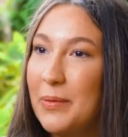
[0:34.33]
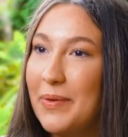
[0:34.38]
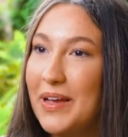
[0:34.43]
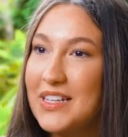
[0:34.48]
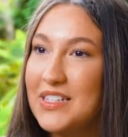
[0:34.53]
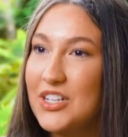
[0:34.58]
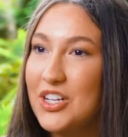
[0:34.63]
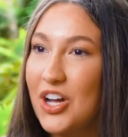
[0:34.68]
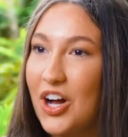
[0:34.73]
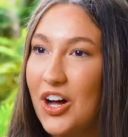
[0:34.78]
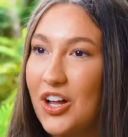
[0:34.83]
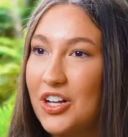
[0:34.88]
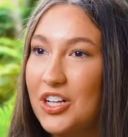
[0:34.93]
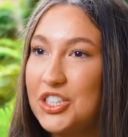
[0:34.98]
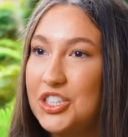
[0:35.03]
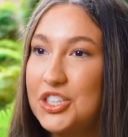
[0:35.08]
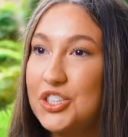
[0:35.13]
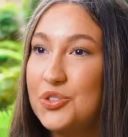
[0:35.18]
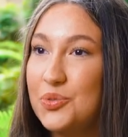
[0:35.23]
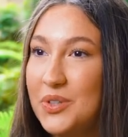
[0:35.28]
Basin College
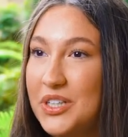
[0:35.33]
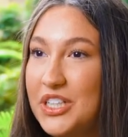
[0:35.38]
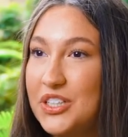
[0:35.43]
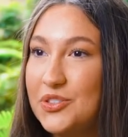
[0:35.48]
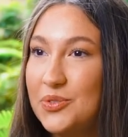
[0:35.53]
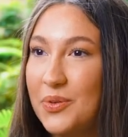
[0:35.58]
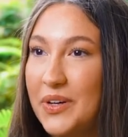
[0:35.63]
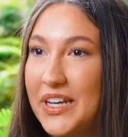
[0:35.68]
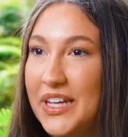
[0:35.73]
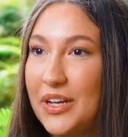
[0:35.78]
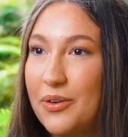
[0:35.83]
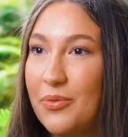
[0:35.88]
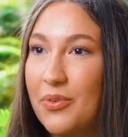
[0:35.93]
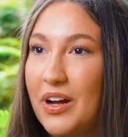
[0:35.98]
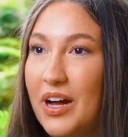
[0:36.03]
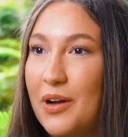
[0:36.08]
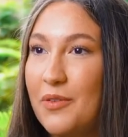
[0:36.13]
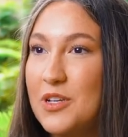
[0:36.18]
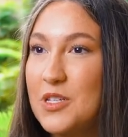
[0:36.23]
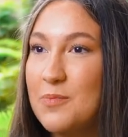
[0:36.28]
in 2020 where
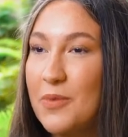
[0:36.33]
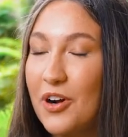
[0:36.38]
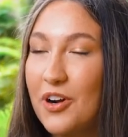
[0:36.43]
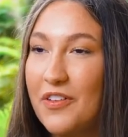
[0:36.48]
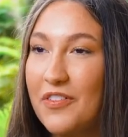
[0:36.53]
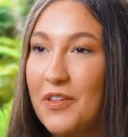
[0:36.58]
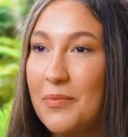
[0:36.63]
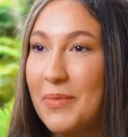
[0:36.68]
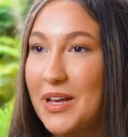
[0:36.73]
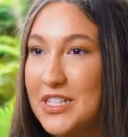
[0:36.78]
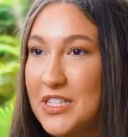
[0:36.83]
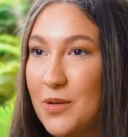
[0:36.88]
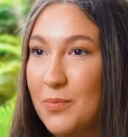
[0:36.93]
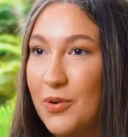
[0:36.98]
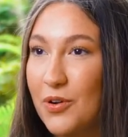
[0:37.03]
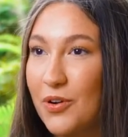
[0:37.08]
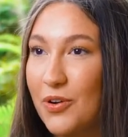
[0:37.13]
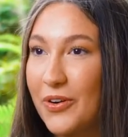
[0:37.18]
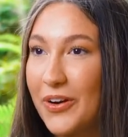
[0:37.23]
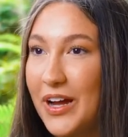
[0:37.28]
I was part of the MESA
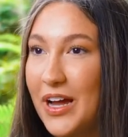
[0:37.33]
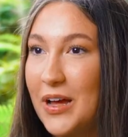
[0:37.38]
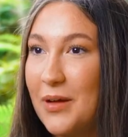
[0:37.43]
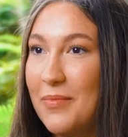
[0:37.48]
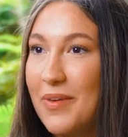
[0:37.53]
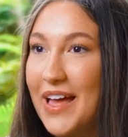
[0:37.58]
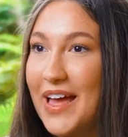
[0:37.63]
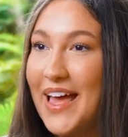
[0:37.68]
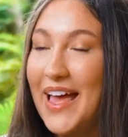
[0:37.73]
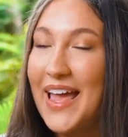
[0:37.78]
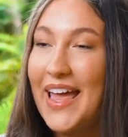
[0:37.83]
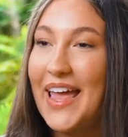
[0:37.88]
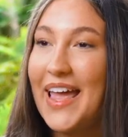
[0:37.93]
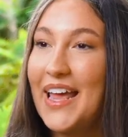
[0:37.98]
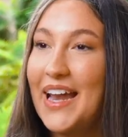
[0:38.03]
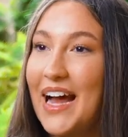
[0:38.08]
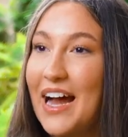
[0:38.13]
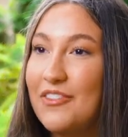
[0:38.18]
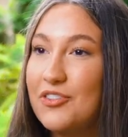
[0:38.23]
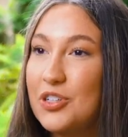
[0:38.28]
program
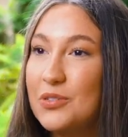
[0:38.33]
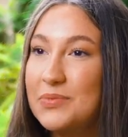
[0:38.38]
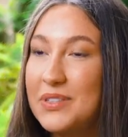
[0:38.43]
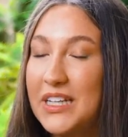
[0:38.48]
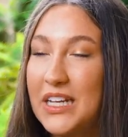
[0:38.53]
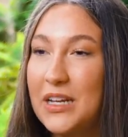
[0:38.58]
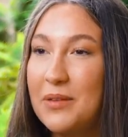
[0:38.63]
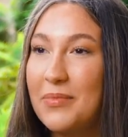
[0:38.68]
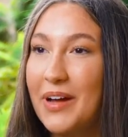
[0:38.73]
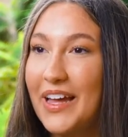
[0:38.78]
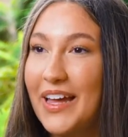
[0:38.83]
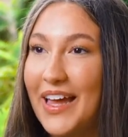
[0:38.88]
and after obtaining my